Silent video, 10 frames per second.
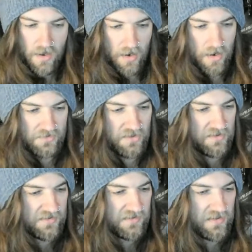Oh, so
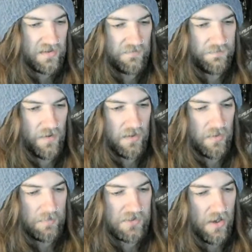this is a
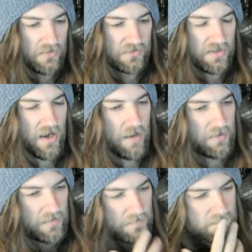follow-up to Altered
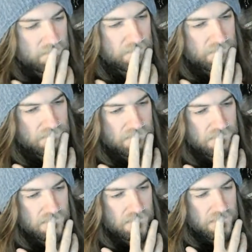Carbon.
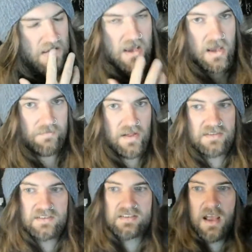If
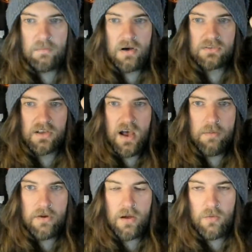that's the same Altered
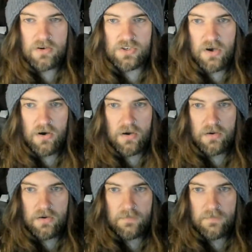Carbon I watched on...